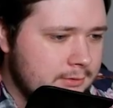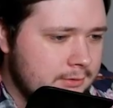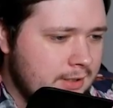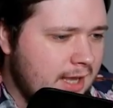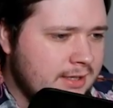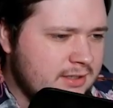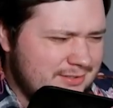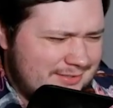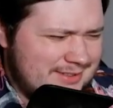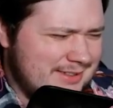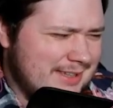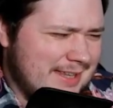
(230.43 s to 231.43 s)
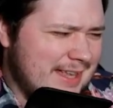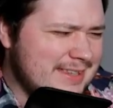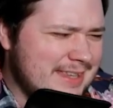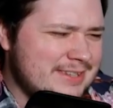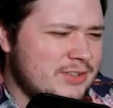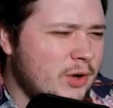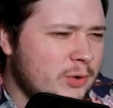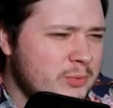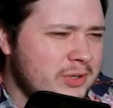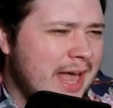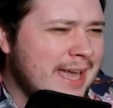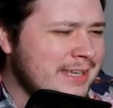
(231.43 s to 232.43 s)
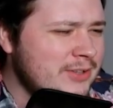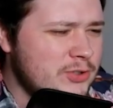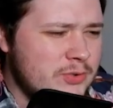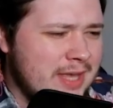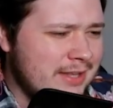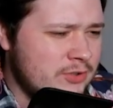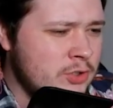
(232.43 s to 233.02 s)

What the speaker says: That's not a real. I can do that